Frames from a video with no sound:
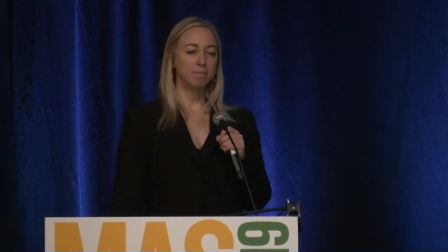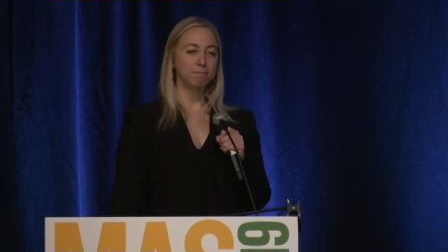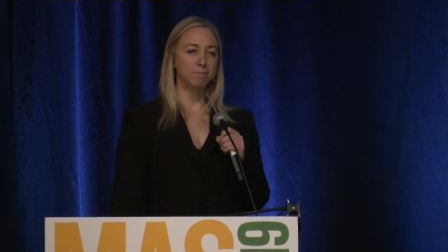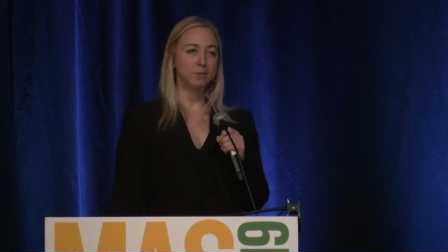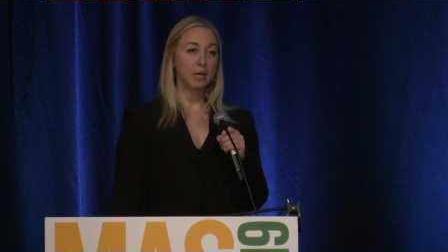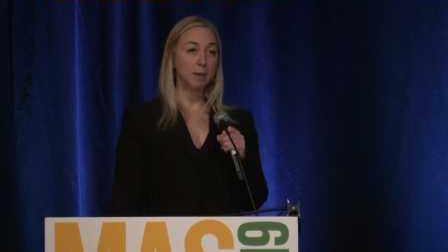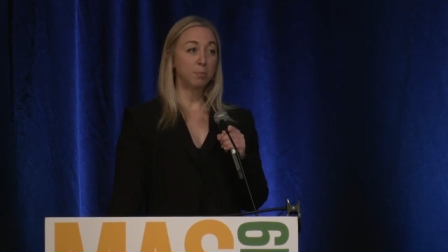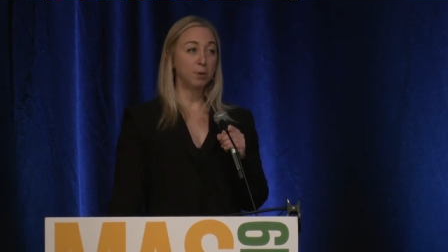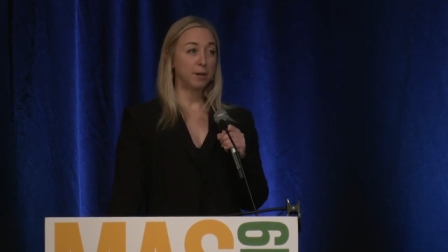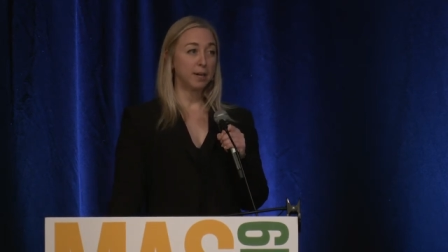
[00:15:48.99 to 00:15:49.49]

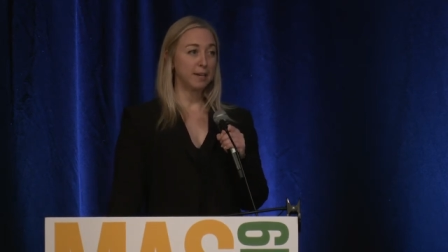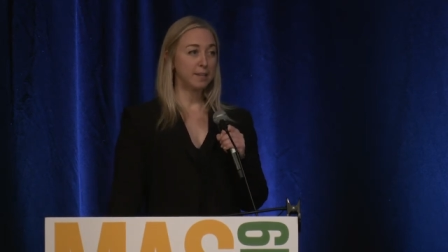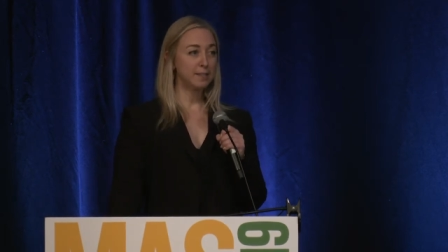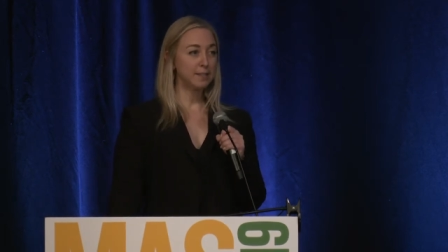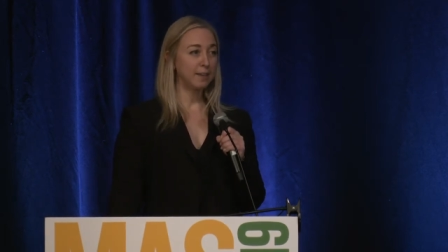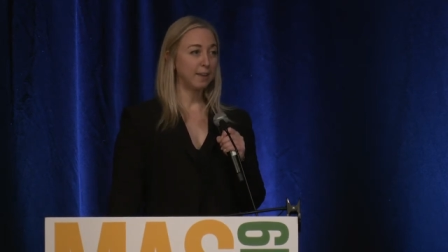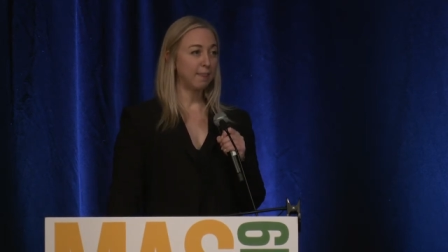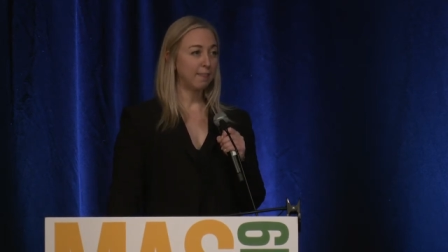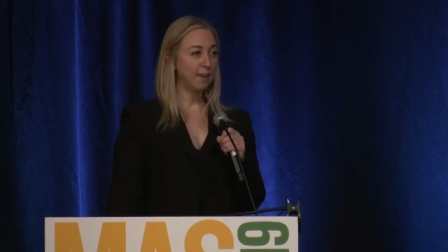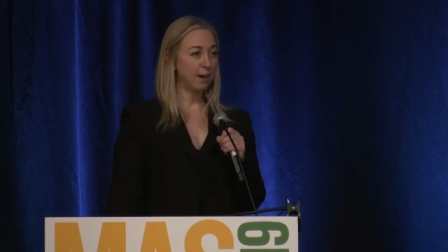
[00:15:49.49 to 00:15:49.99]

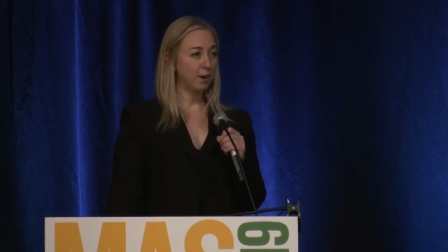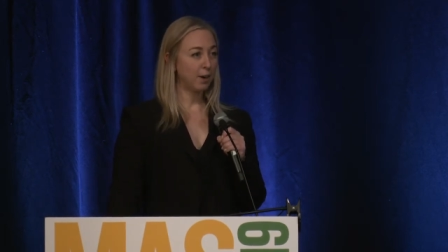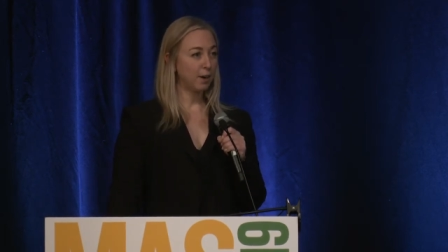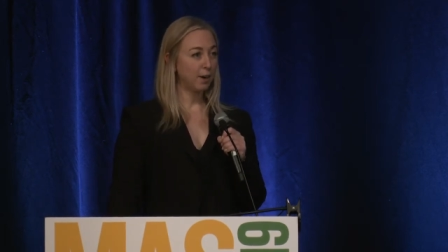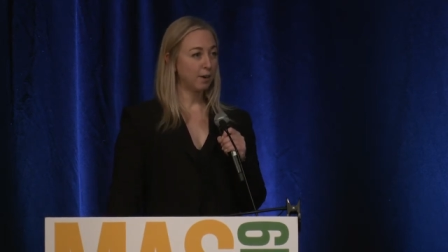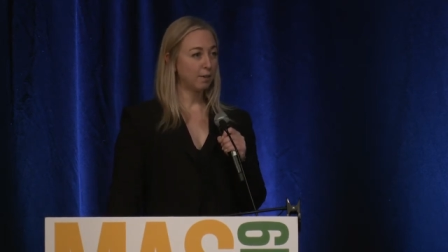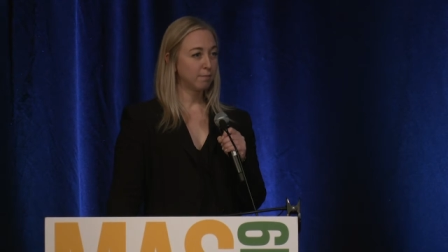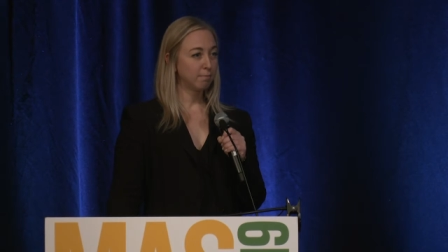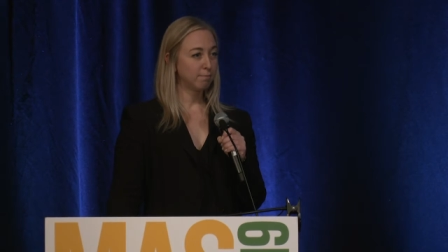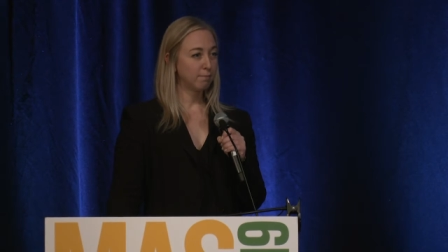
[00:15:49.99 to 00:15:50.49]
jeopardizing
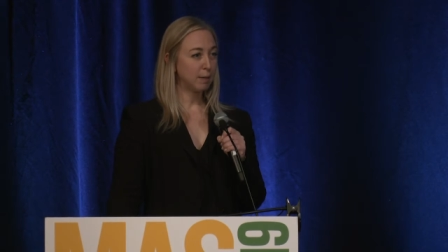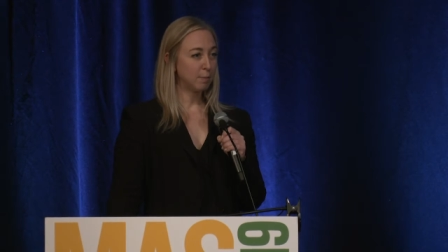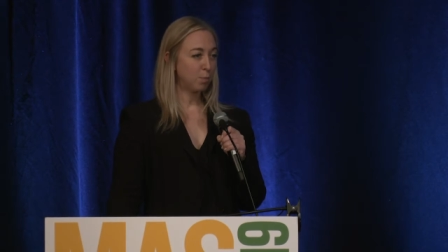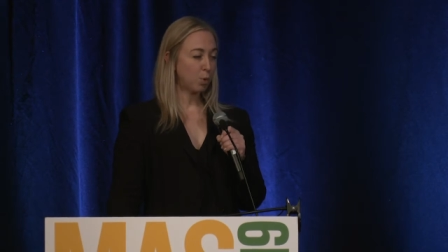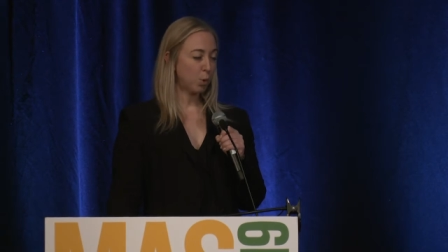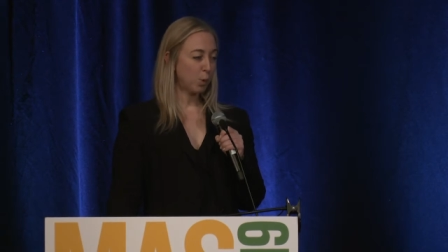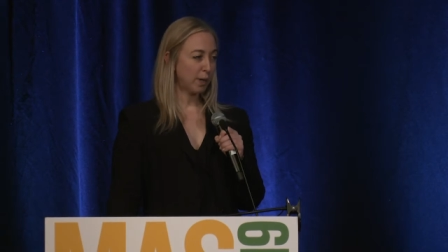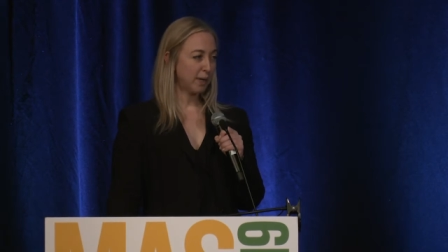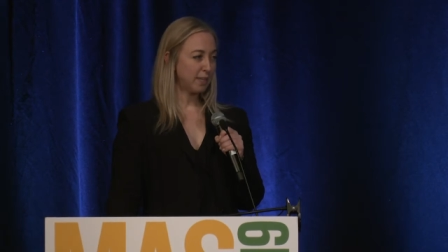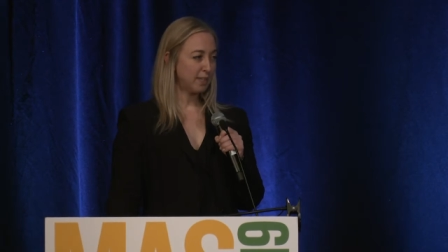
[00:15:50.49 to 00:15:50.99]
their
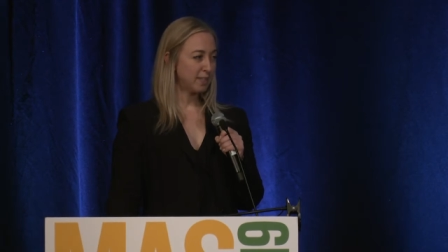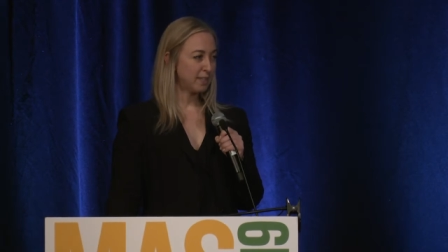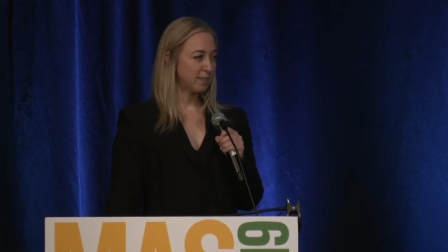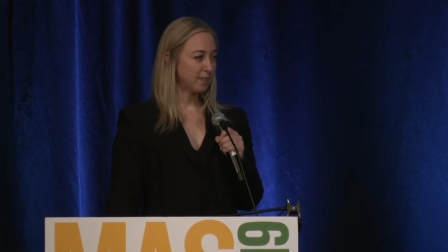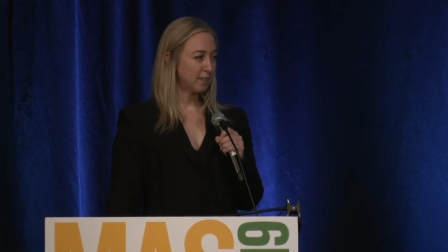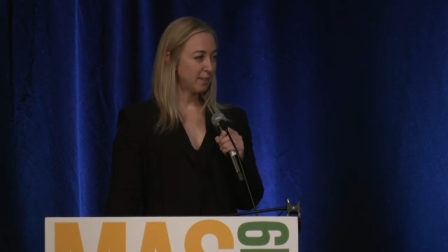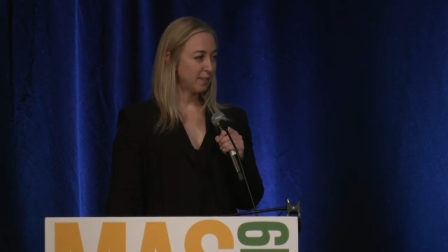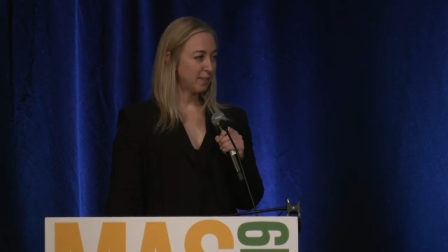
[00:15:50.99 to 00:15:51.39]
employees.